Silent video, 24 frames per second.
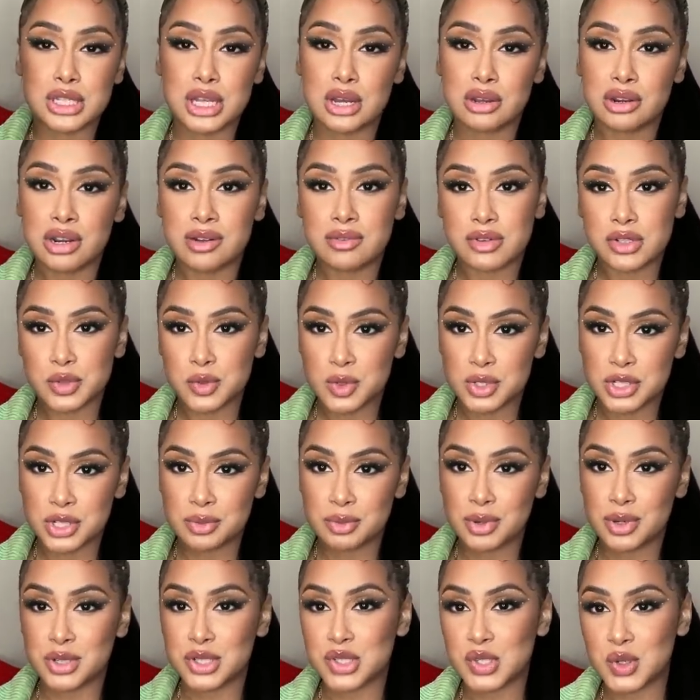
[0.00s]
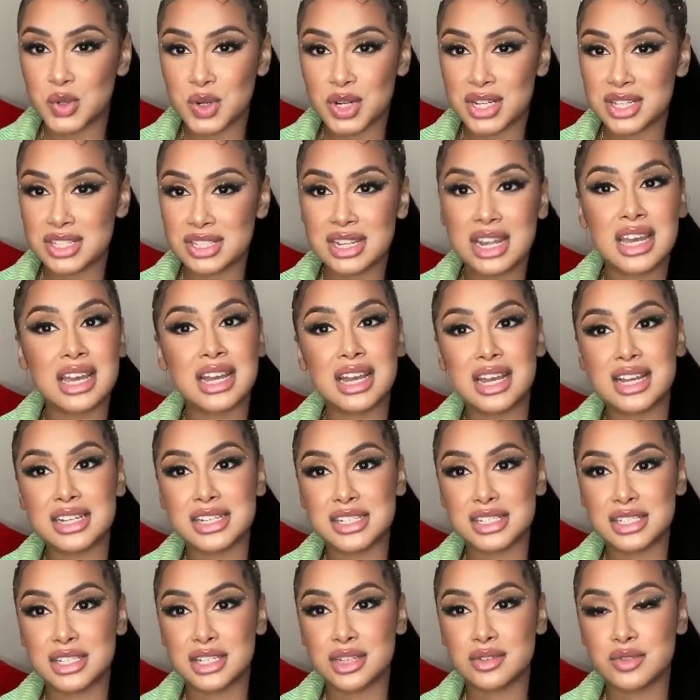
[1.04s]
I'll never switch up on Jordans. Like I
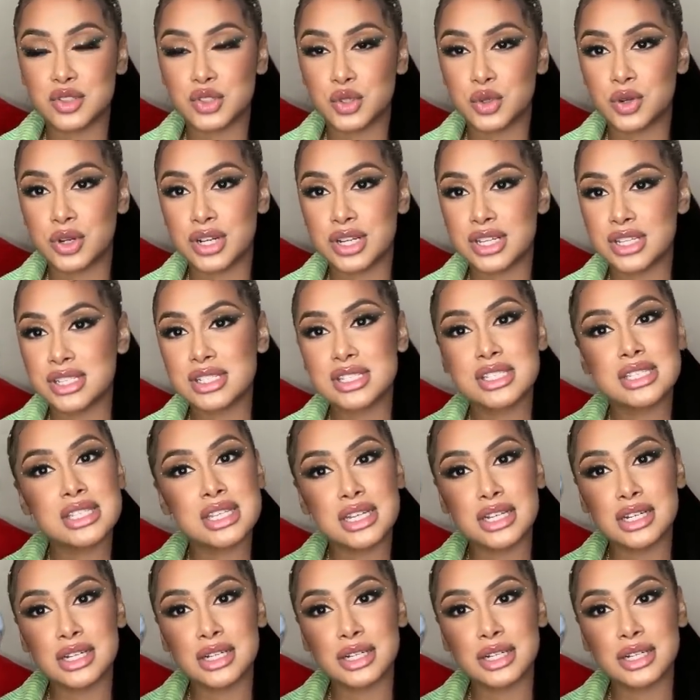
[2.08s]
just love Jordans.